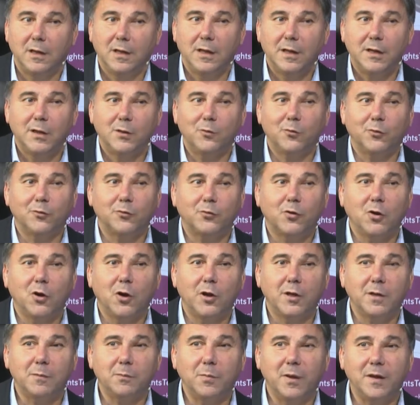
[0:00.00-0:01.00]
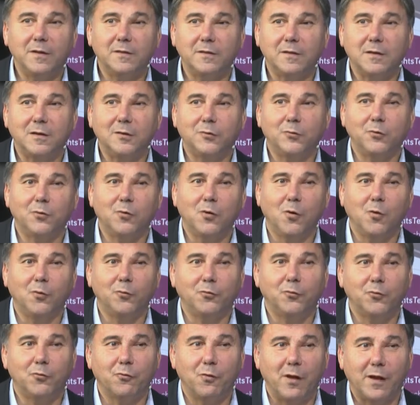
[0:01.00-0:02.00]
he was going basically to go
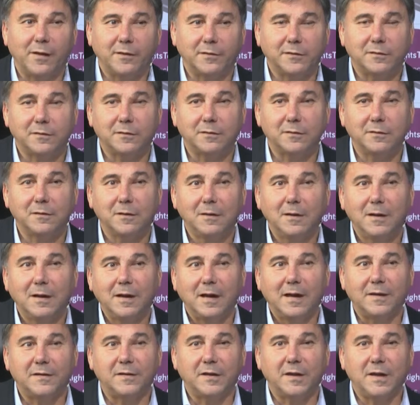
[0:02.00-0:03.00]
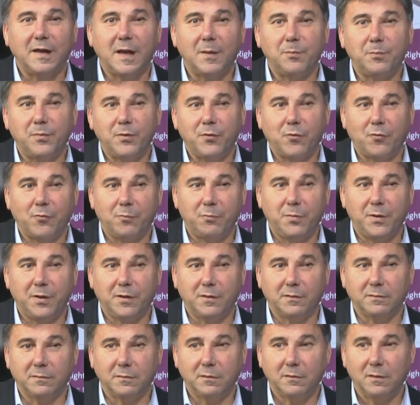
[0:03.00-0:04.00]
to rest as a happy
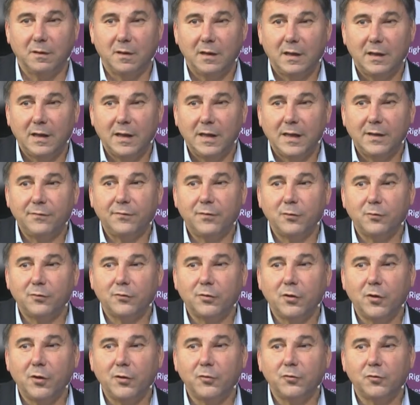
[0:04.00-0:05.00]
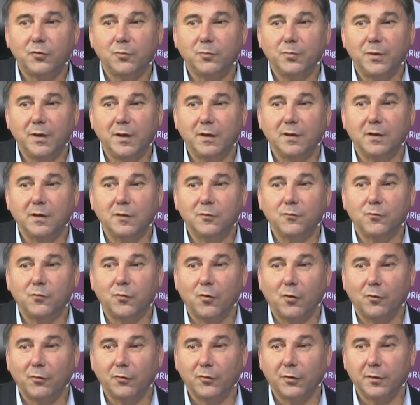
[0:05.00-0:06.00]
European. If he was going to be
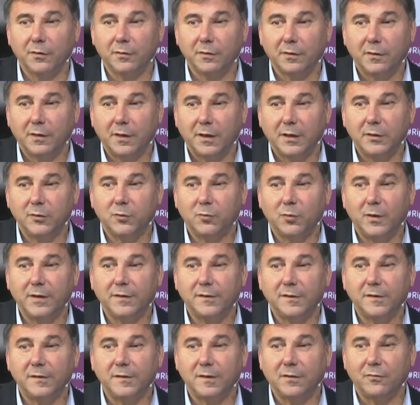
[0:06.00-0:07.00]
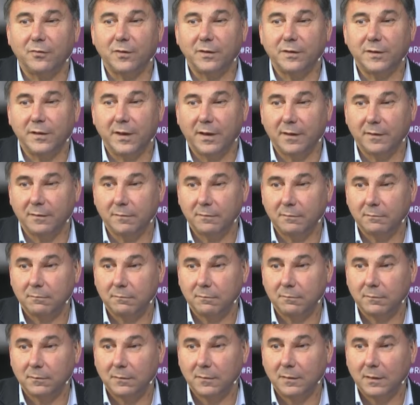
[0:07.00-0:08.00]
unfrozen in 2017,
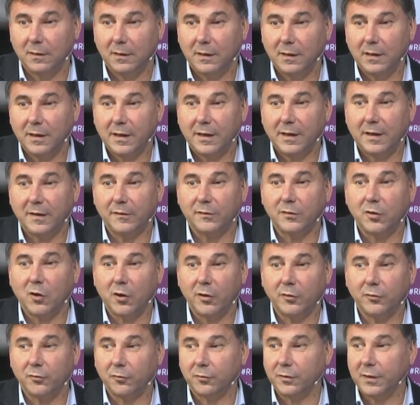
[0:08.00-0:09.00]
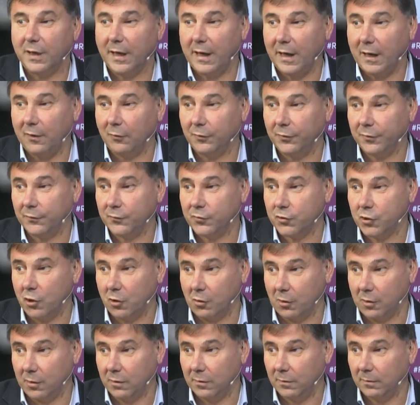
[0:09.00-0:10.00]
he's going to die out of shock.
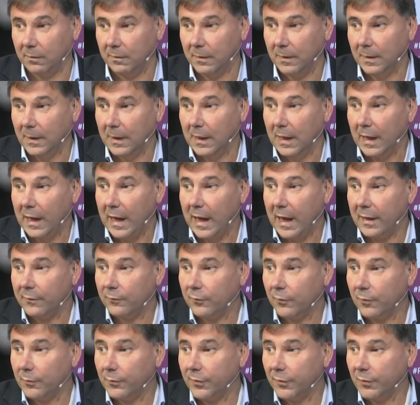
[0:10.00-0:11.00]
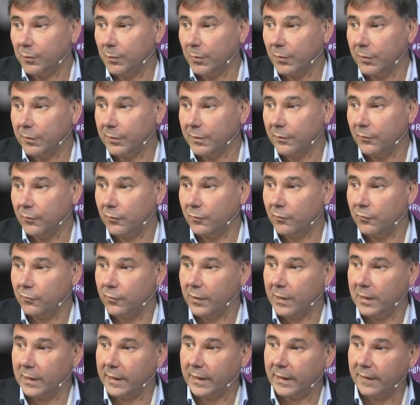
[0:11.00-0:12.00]
And from this point of view, you
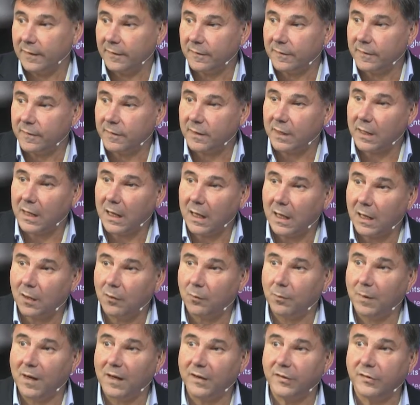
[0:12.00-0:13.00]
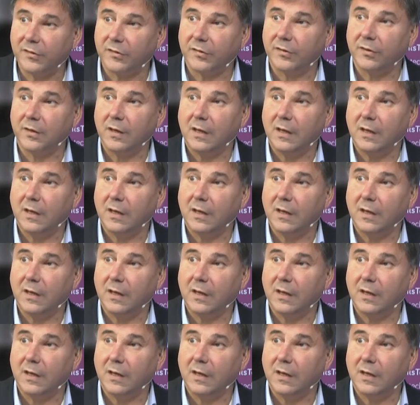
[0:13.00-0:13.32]
really can see how much